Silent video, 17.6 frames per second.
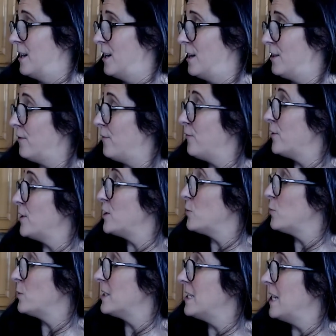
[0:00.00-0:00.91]
The fridge
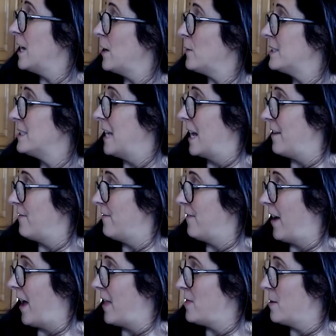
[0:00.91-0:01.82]
was now safe,
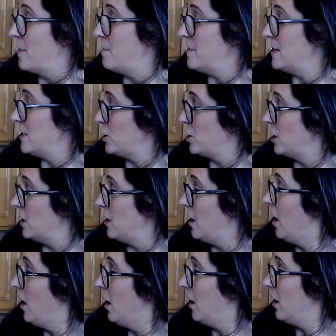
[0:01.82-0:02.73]
and the mission
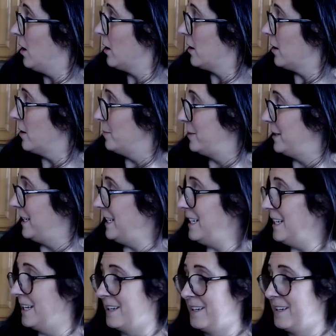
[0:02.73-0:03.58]
completed.